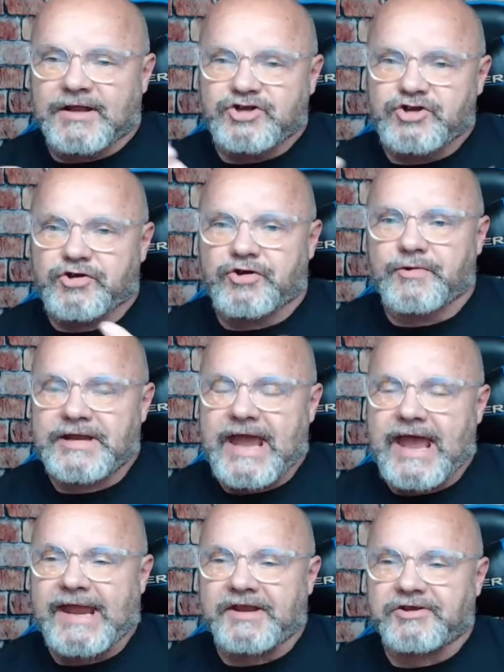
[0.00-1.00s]
to
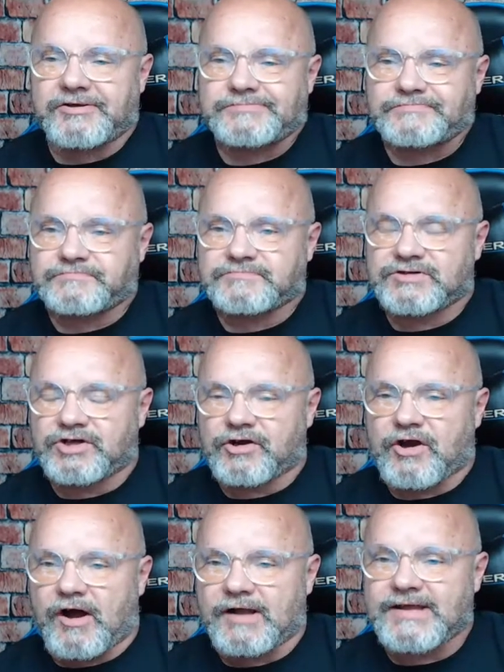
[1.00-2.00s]
create your
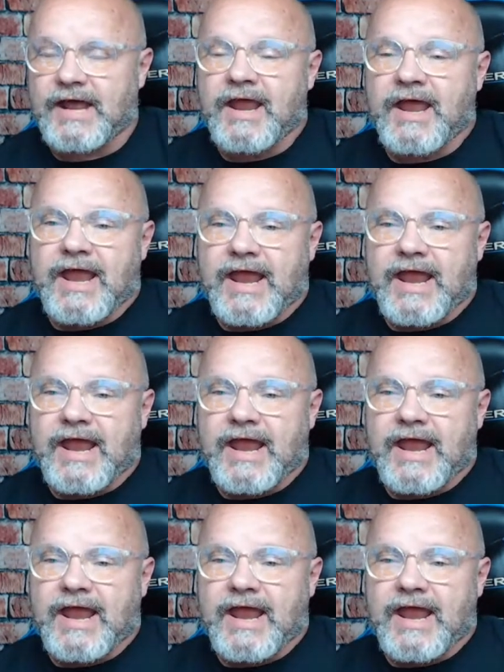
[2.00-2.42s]
content,